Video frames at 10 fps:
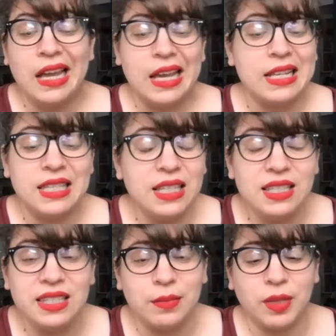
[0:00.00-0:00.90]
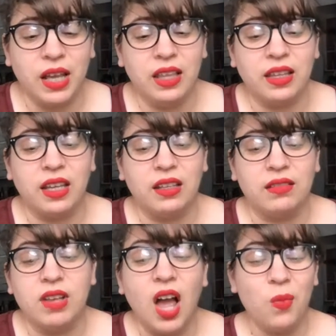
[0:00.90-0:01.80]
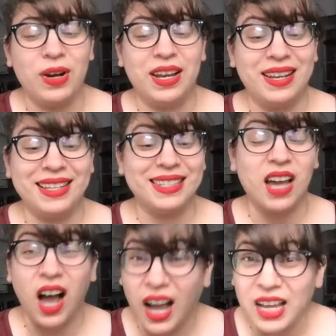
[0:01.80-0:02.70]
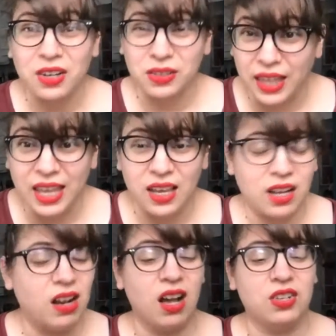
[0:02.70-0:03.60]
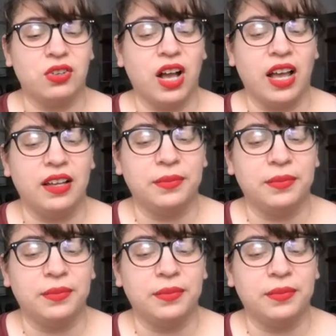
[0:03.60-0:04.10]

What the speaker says: It didn't seem likely, not when an entire lake had gone dry.